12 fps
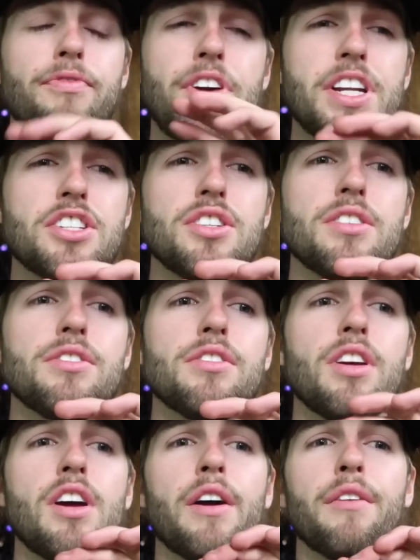
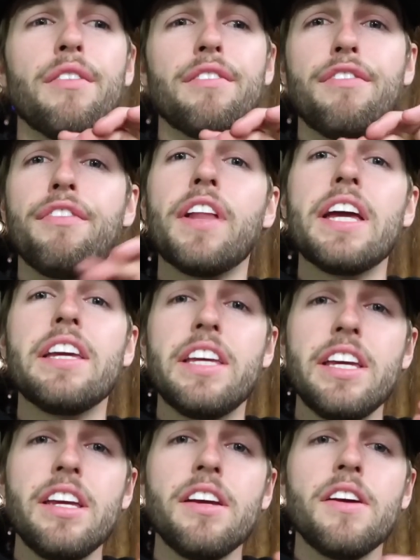finishes
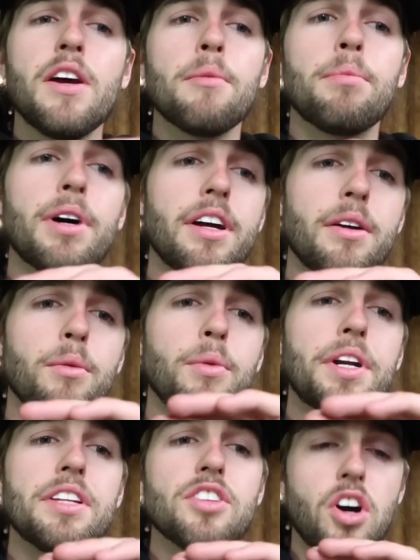flaky, but
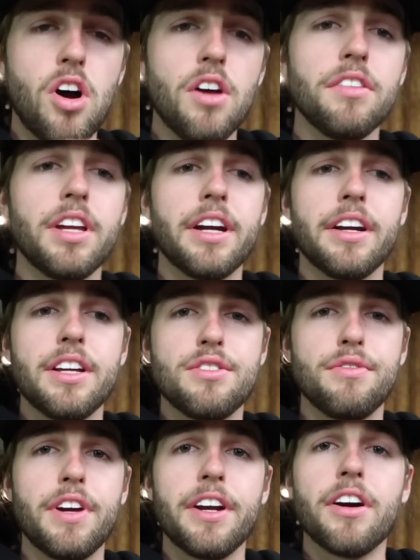when it's on there,
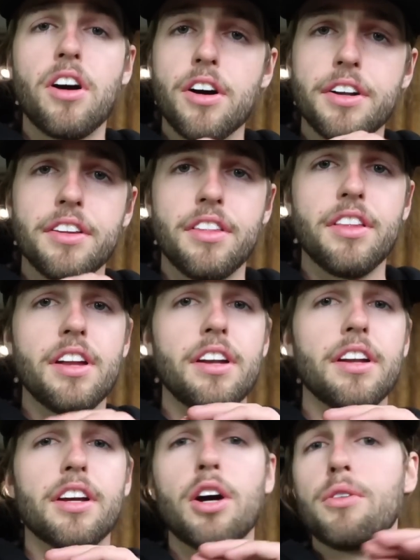it's very hard and thin
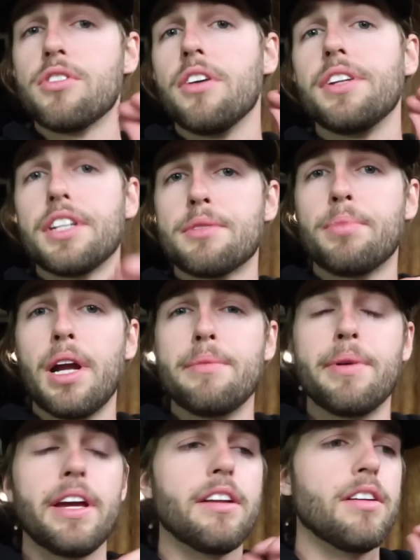and it goes on like
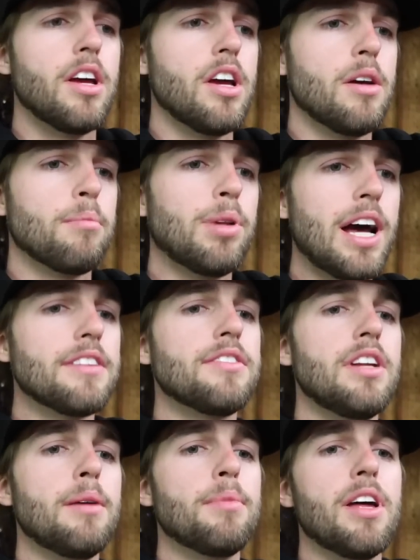spray paint.
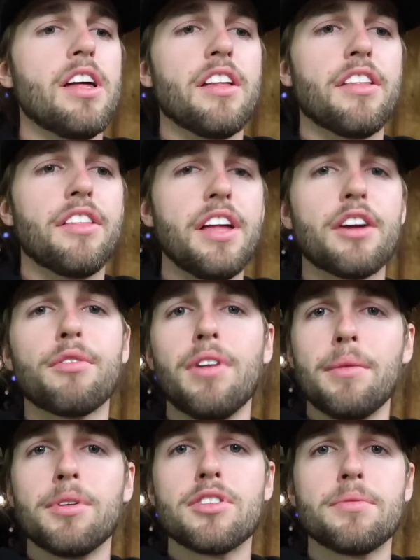Plasti Dip thick
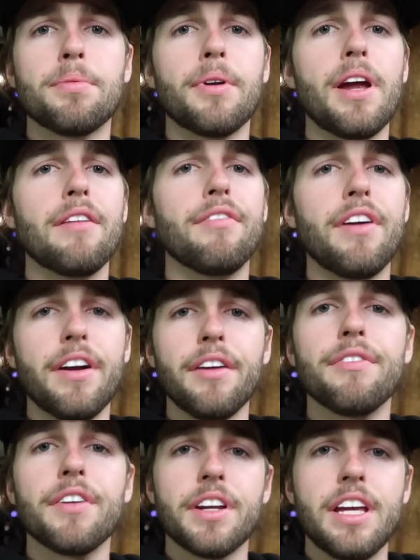rubber spray,
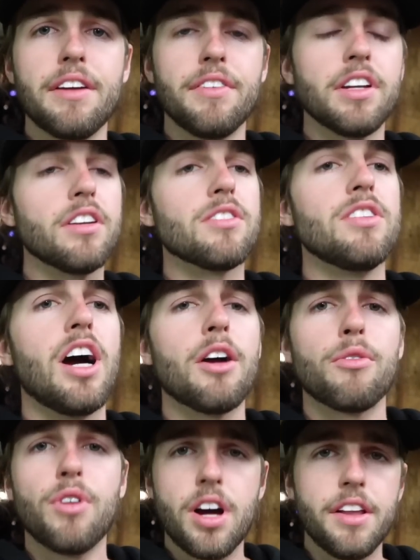very forgiving, does
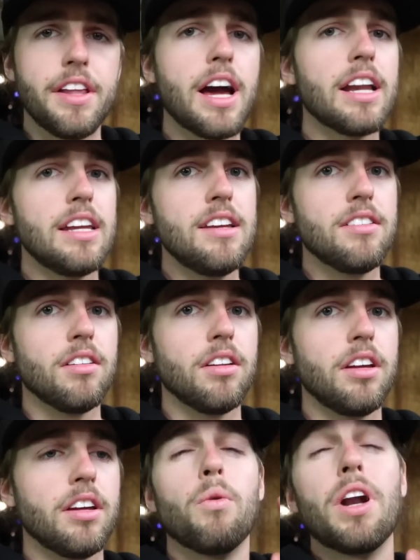not run that
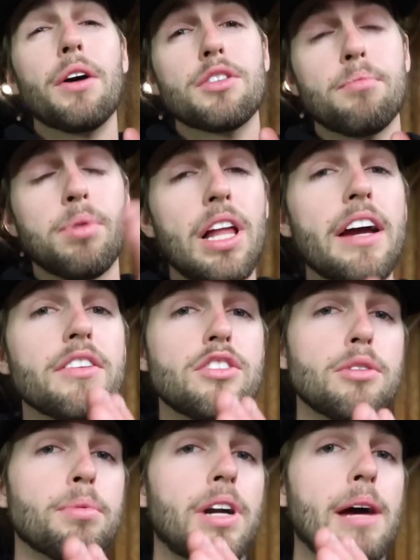easily. When I was applying
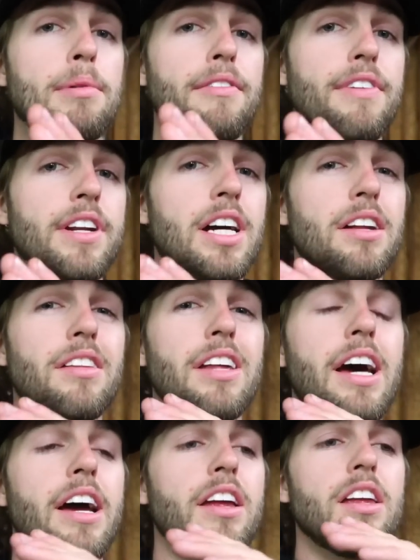Super Wrap, I found out
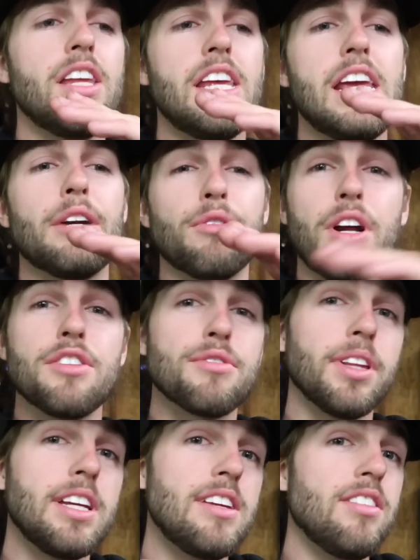that it
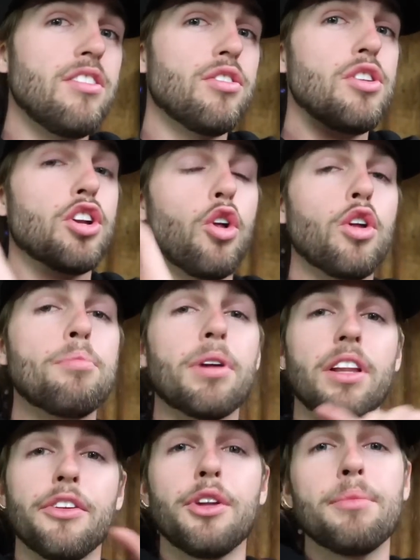runs really easy, so you can only
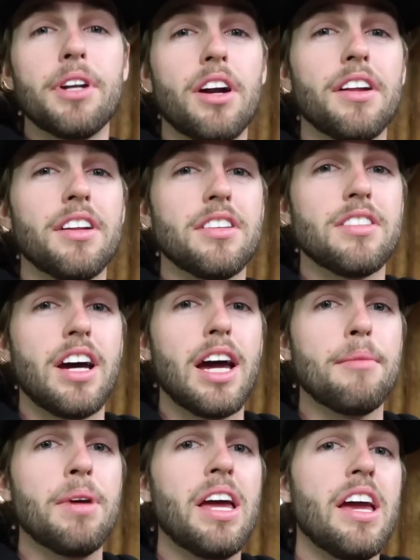put a little bit on at a
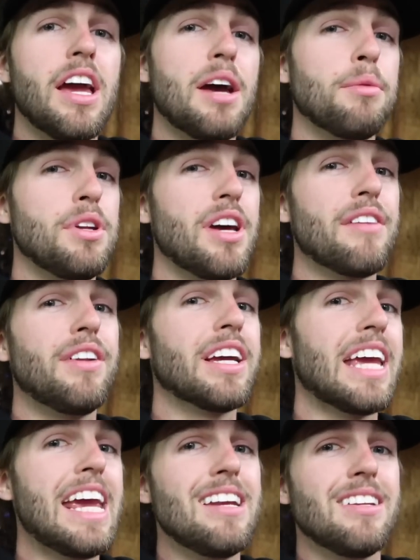time, and when you have
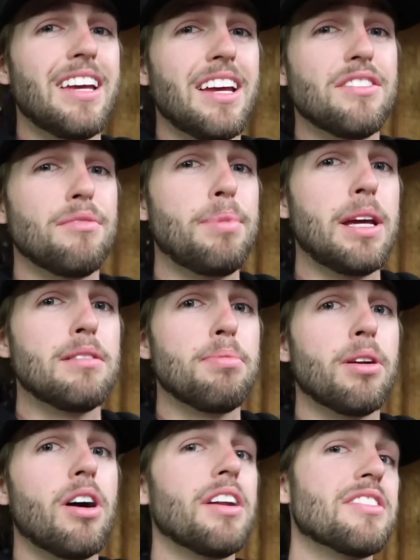like eight cans of paint to
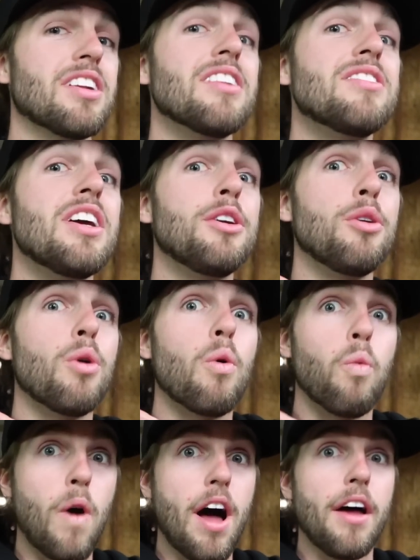put on, it's gonna take you a
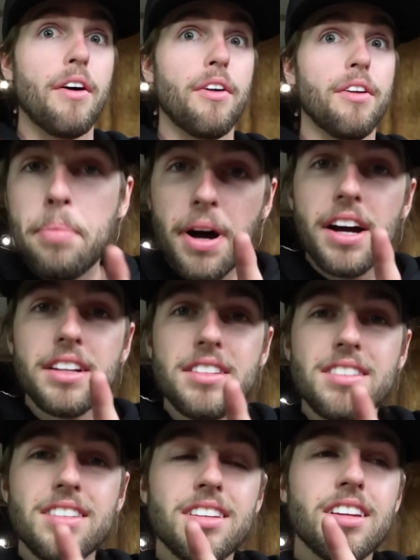while.
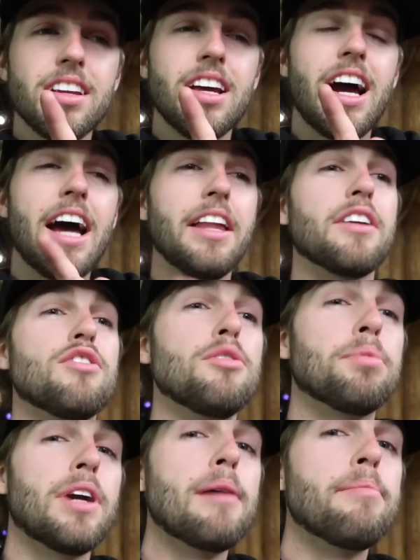But I like
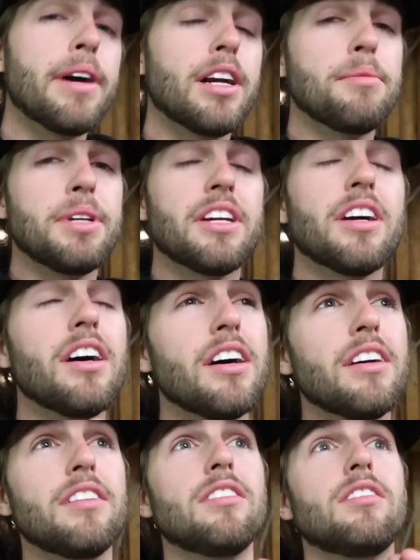Super Wrap better
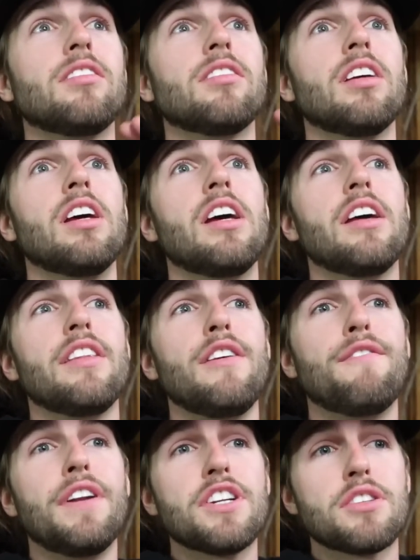because
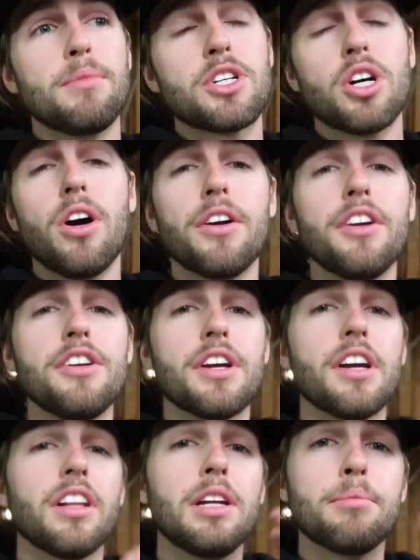the finish is much harder, you
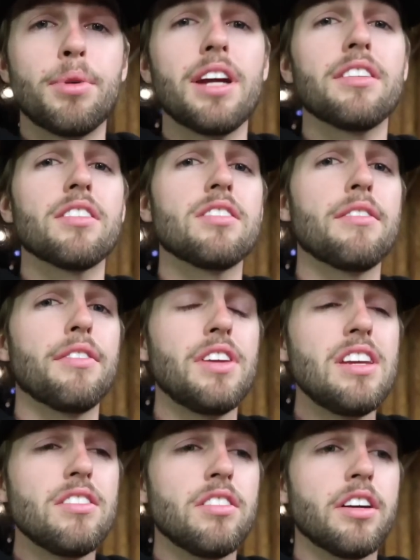can clean brake dust off of
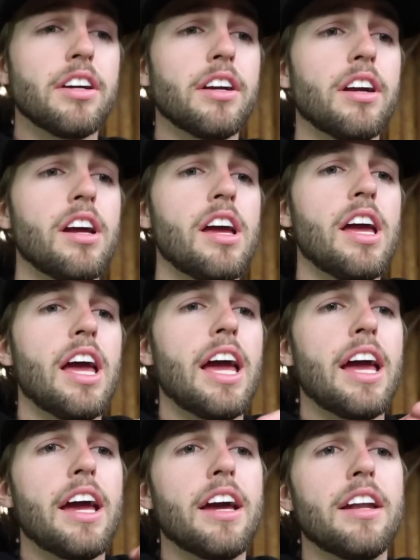easier,
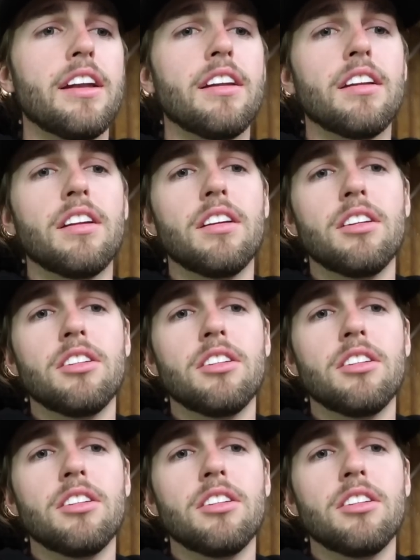and